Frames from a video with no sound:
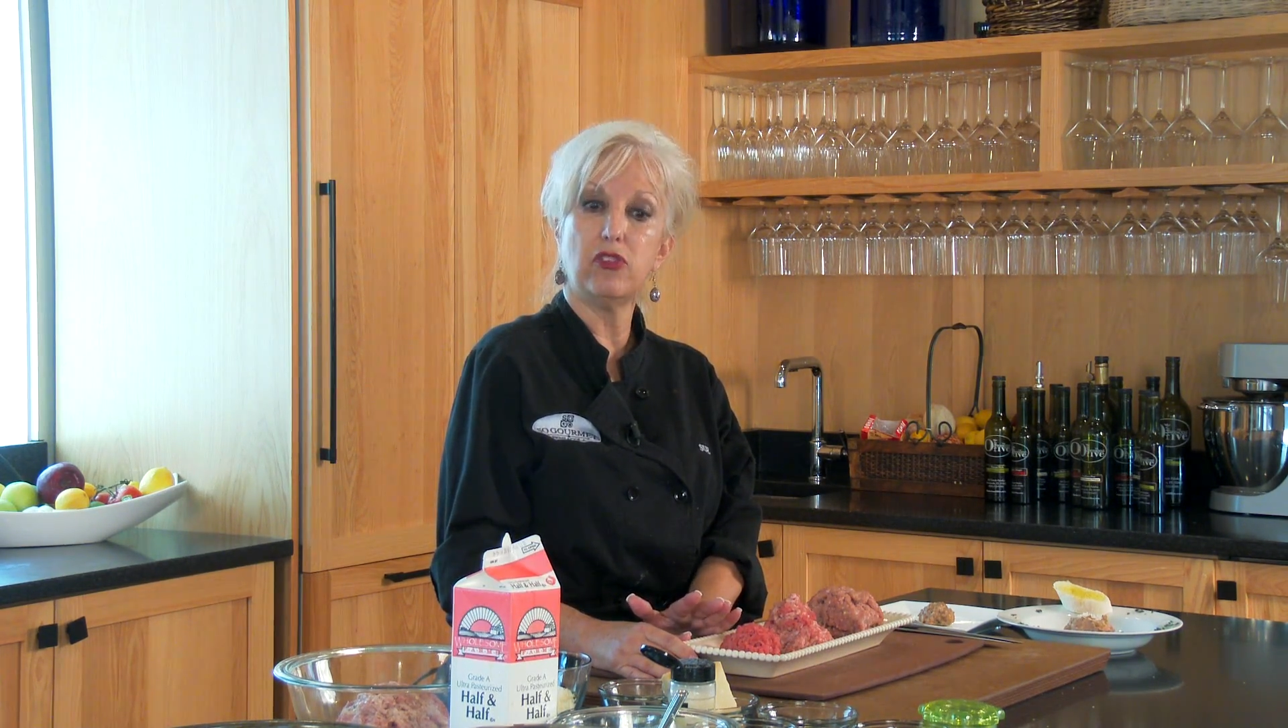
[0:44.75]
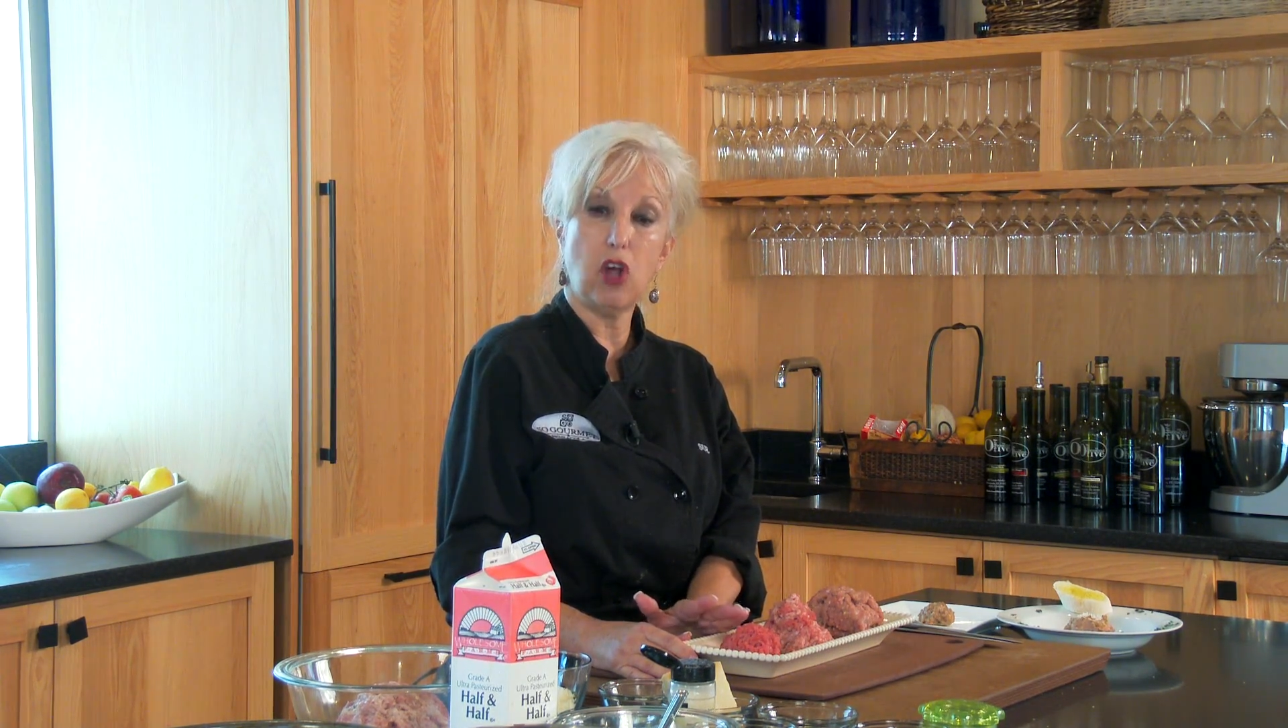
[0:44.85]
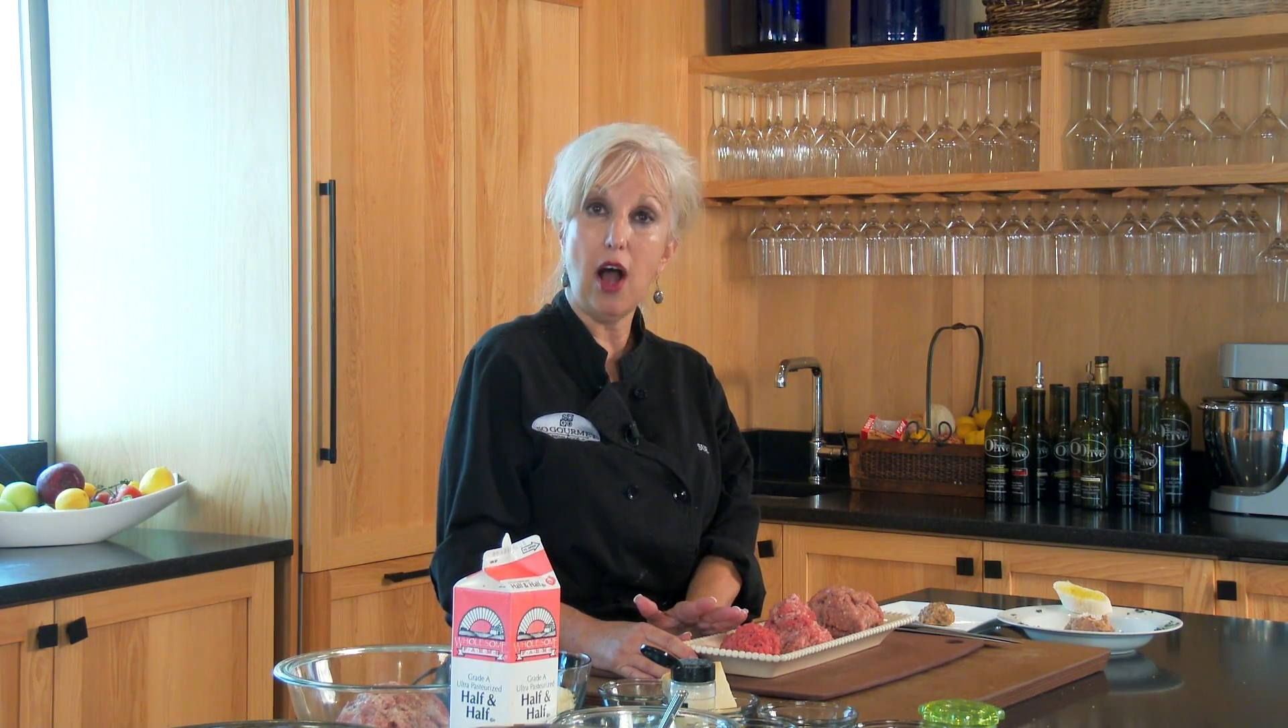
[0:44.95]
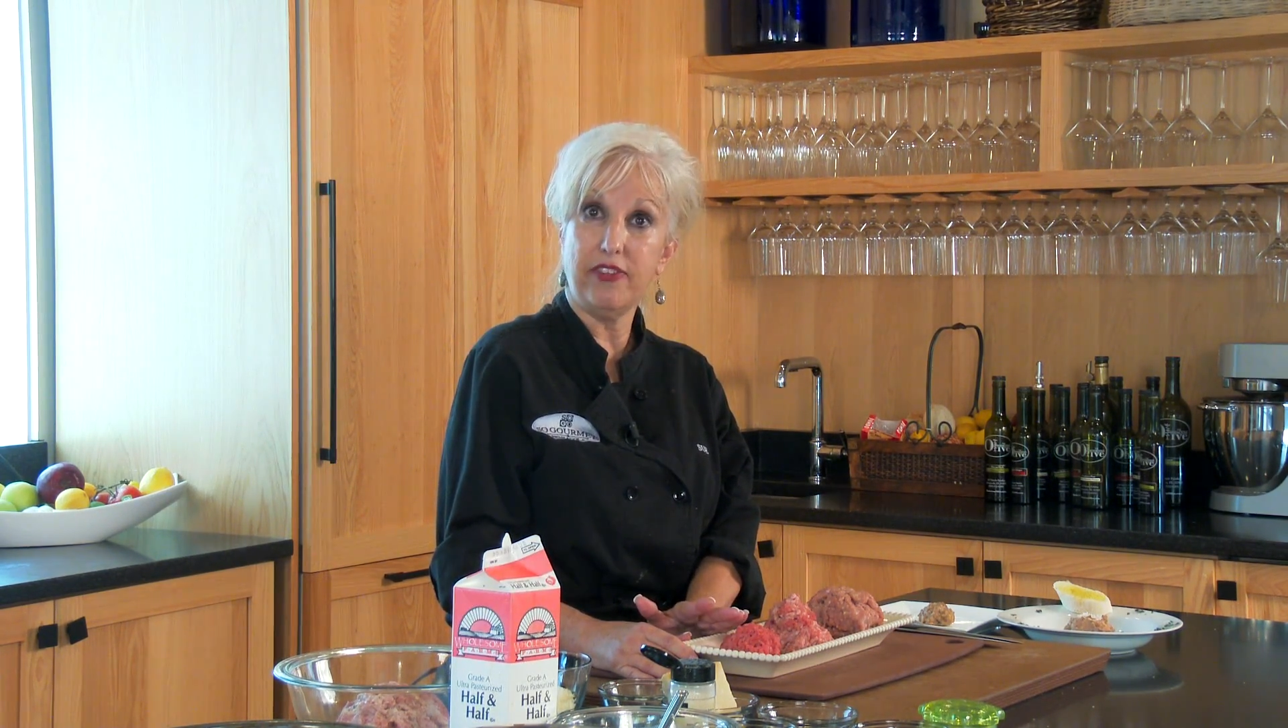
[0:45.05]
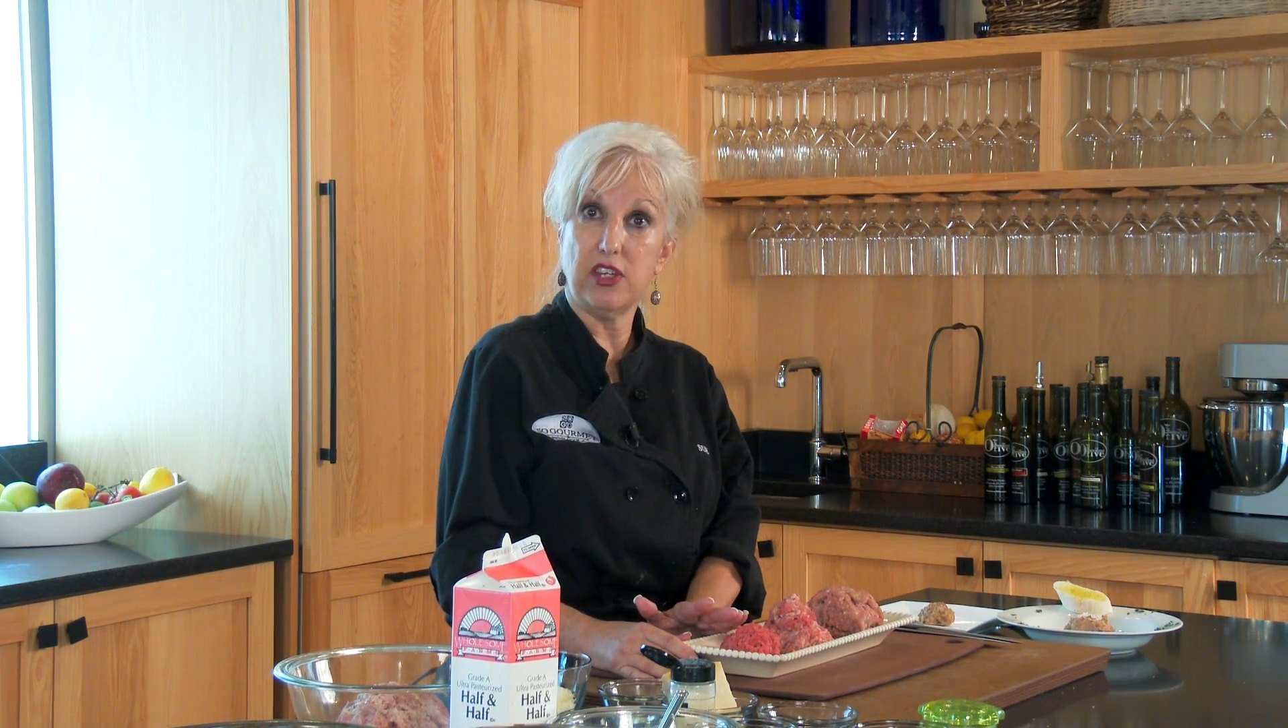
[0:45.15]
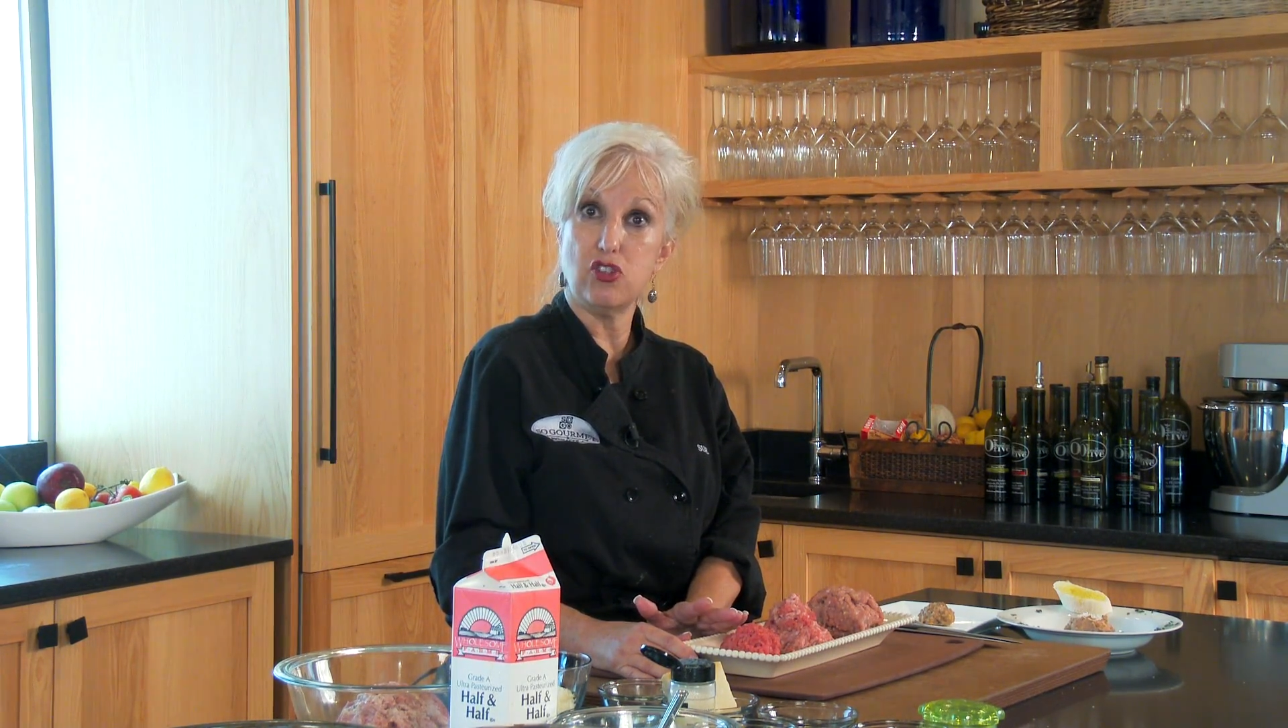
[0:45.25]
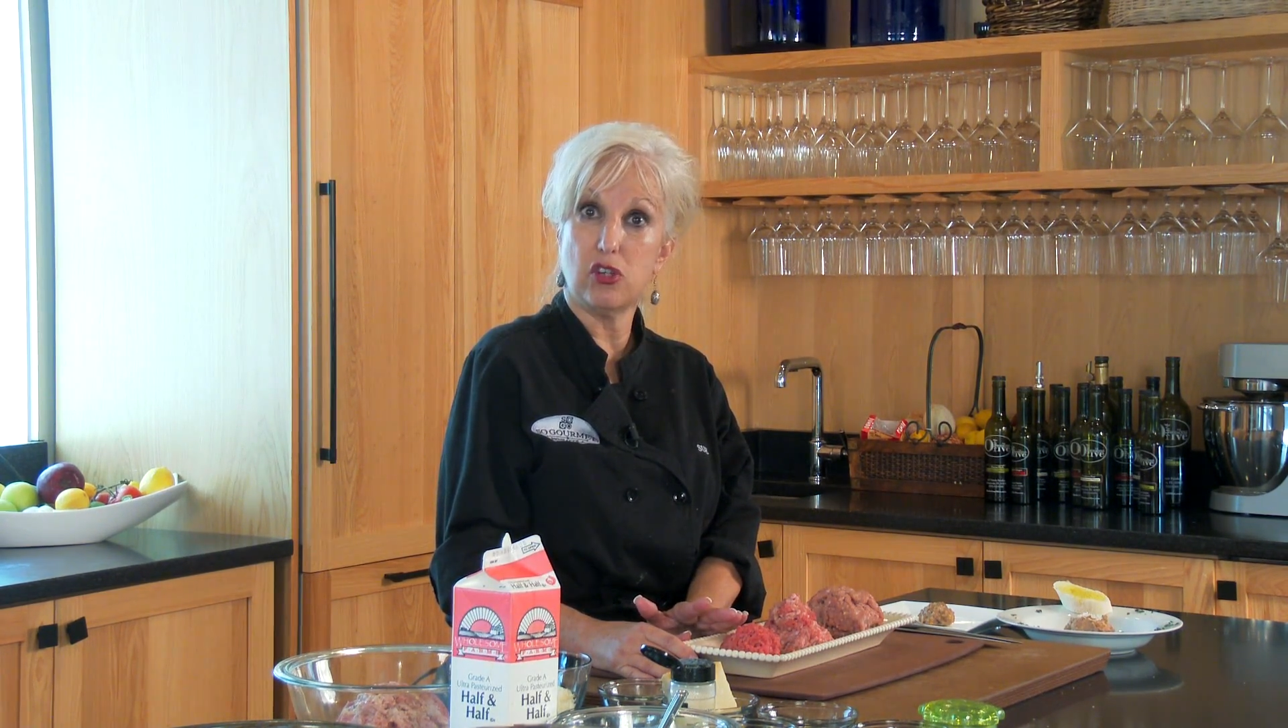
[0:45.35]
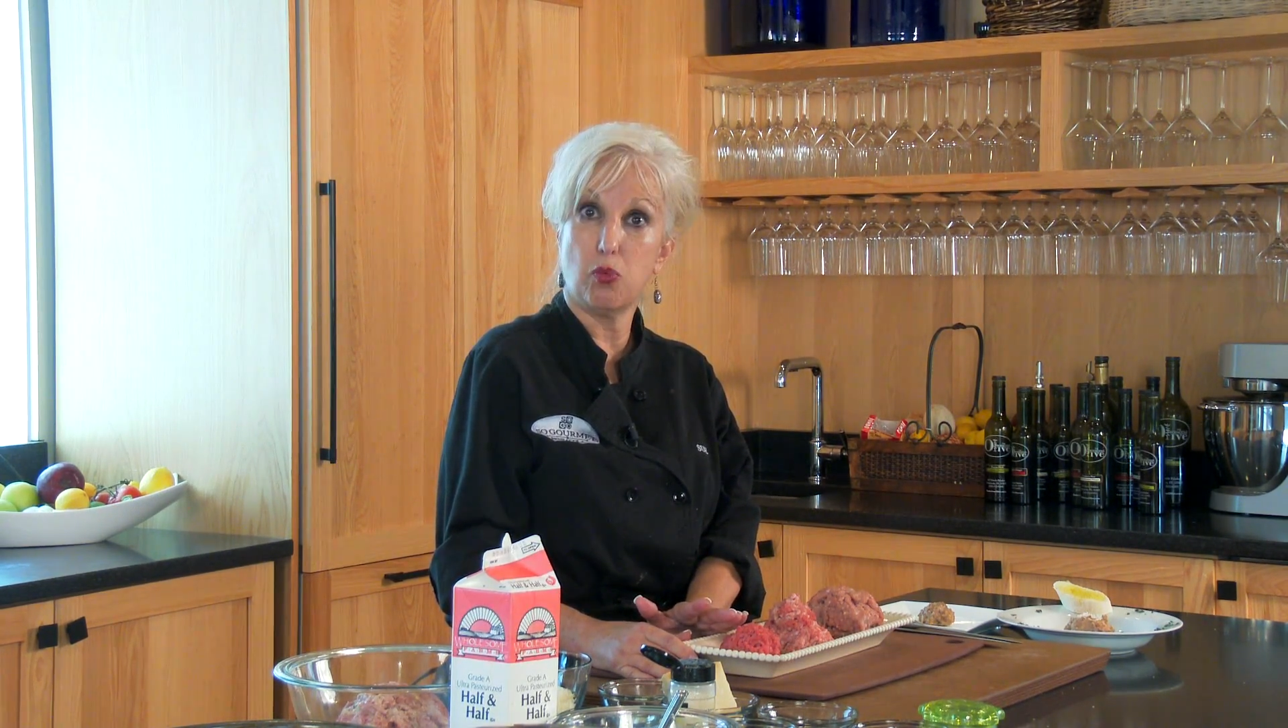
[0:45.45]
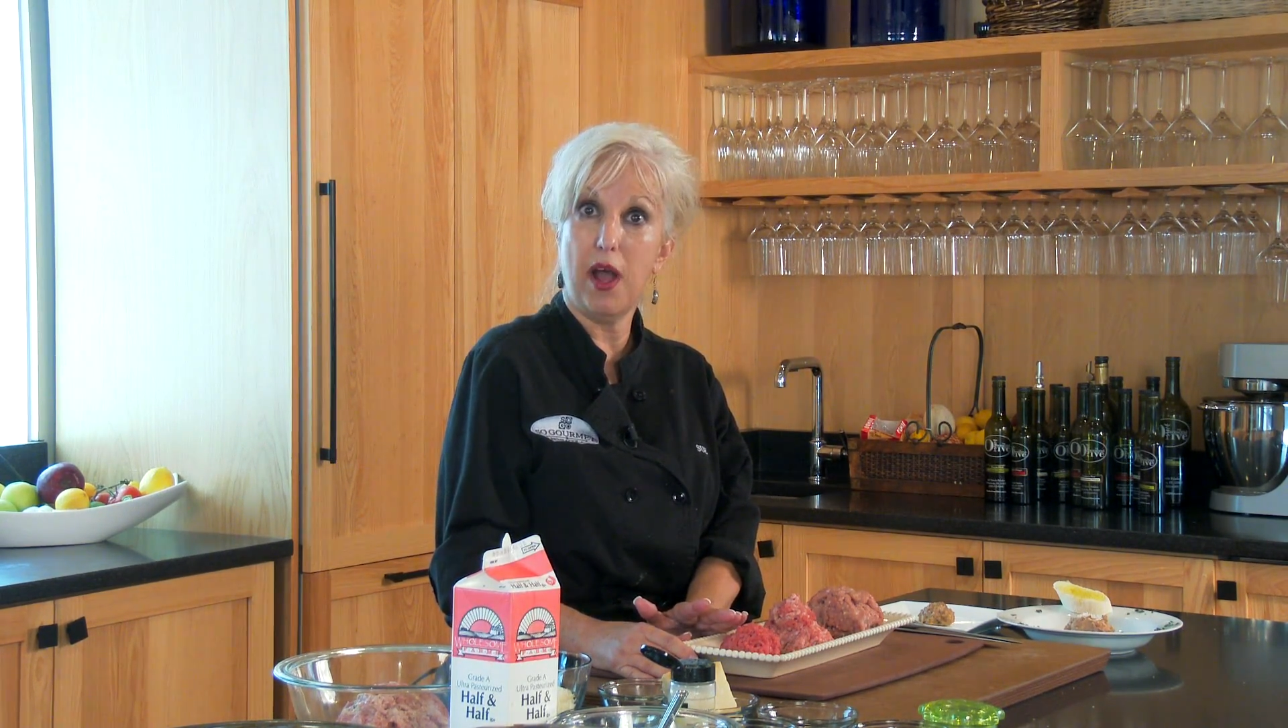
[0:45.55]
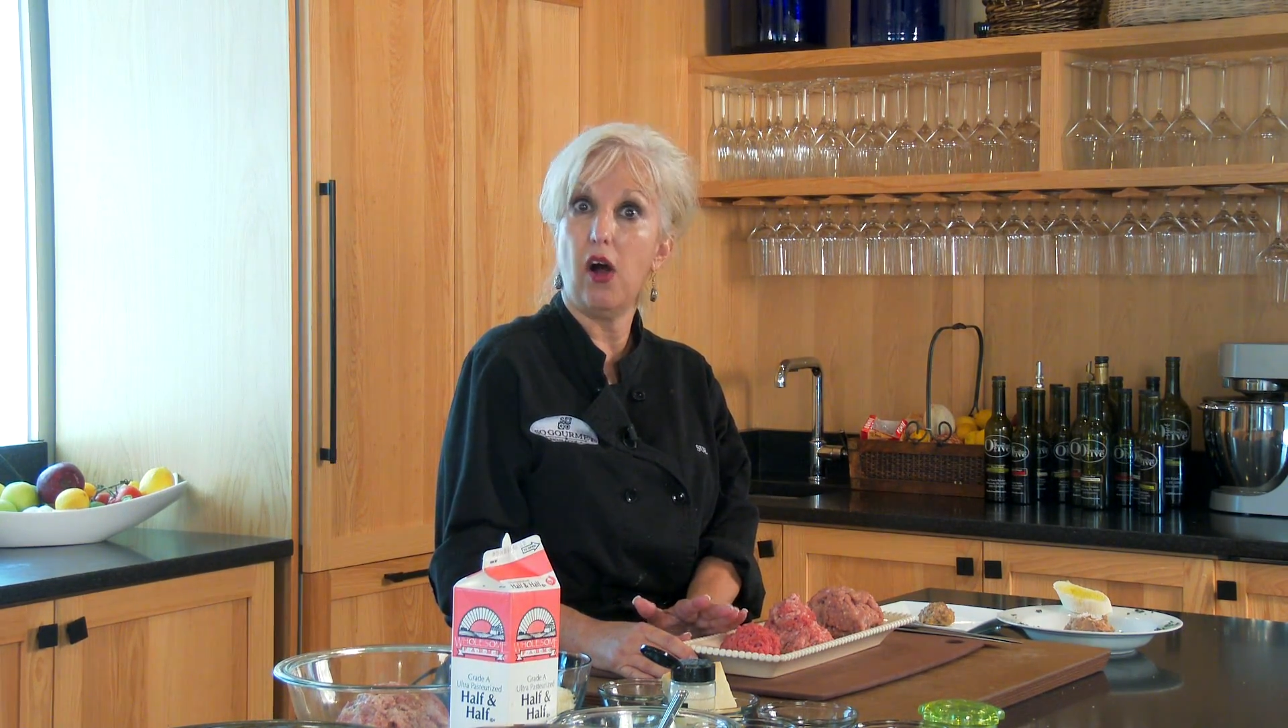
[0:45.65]
sausage
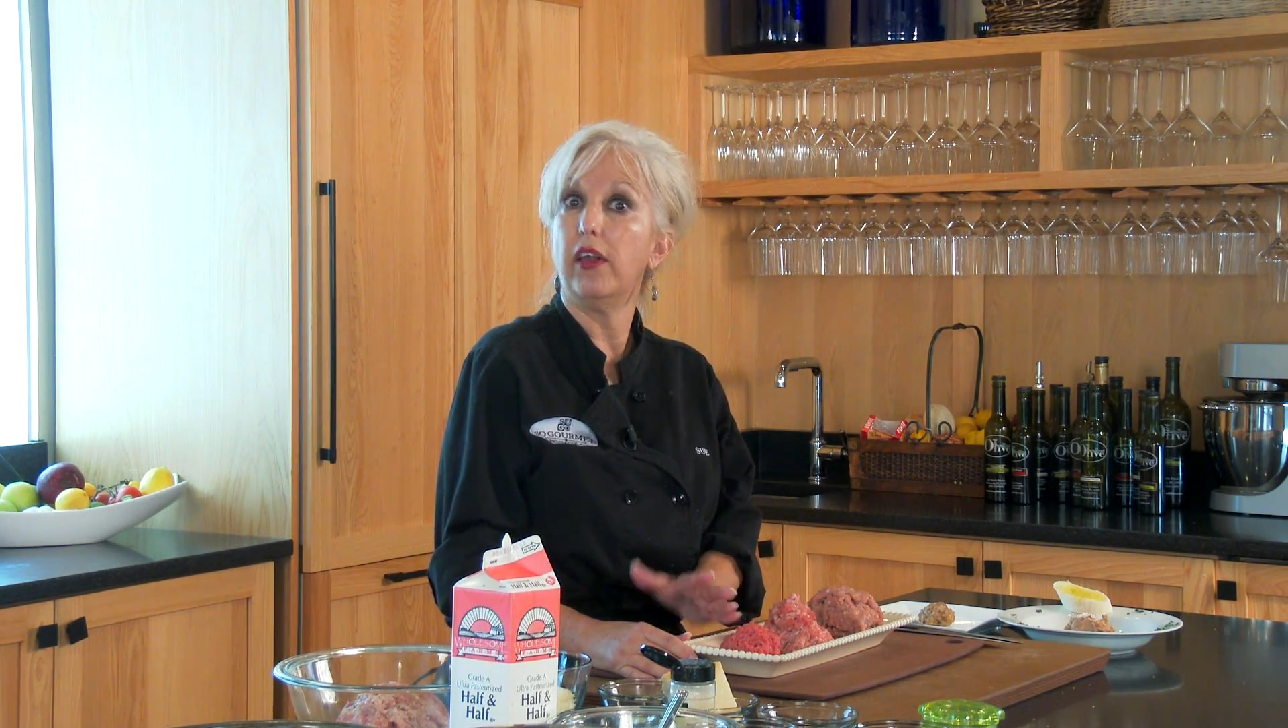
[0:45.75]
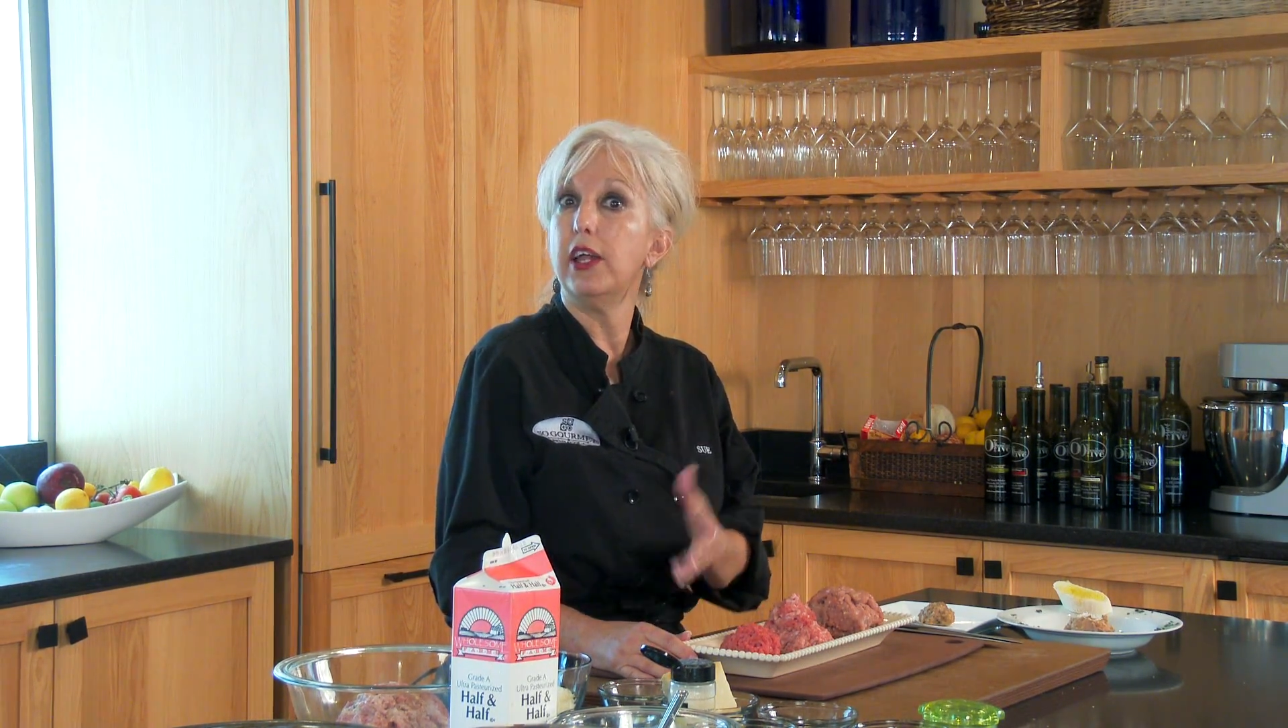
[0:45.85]
as well,